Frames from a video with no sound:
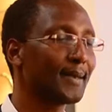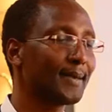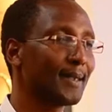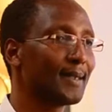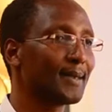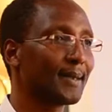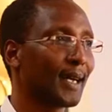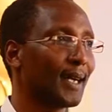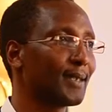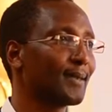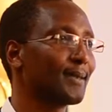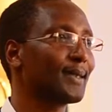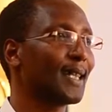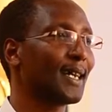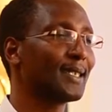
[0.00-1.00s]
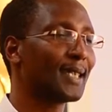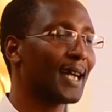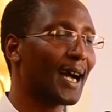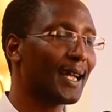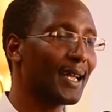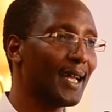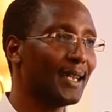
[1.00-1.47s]
policy discussions that
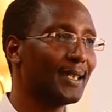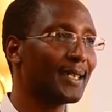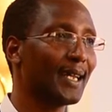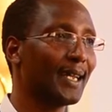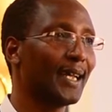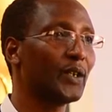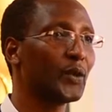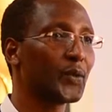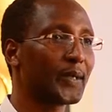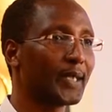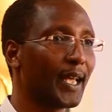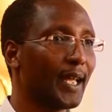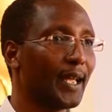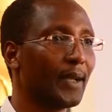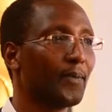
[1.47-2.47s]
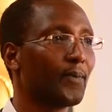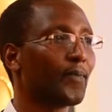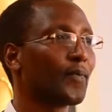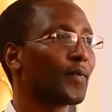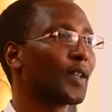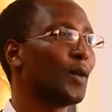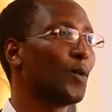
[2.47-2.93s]
again tended to say,
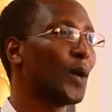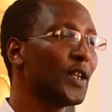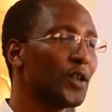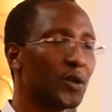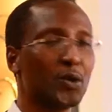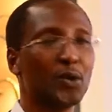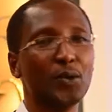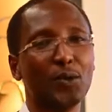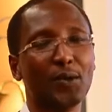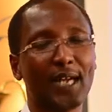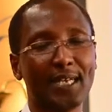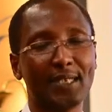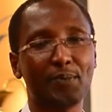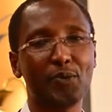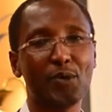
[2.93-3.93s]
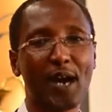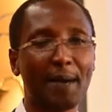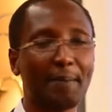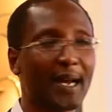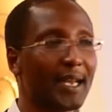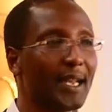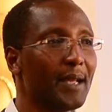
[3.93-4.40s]
when you look at poor
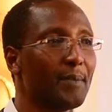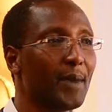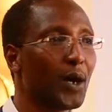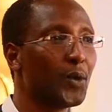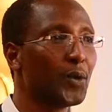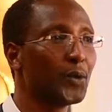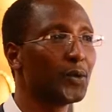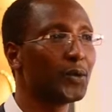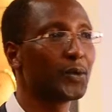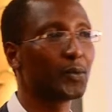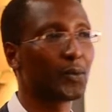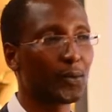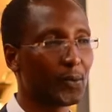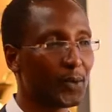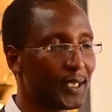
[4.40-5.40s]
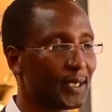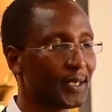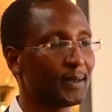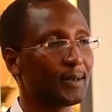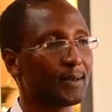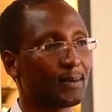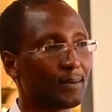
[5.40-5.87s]
urban neighborhoods,
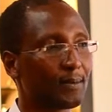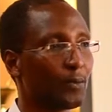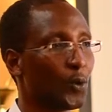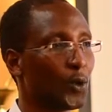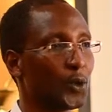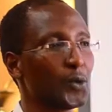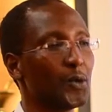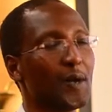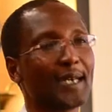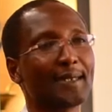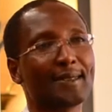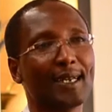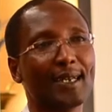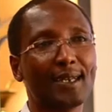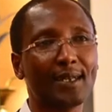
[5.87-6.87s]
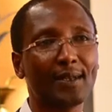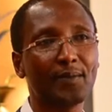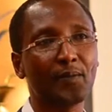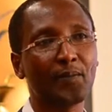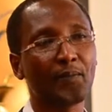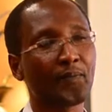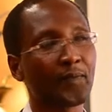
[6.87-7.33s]
which is what we were
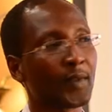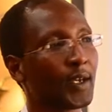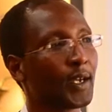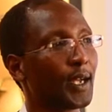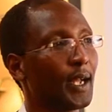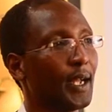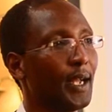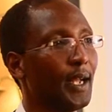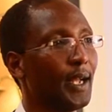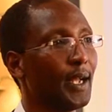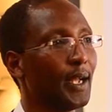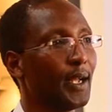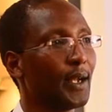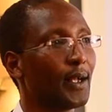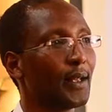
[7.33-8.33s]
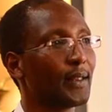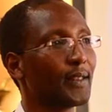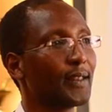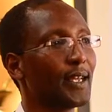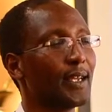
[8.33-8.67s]
studying, the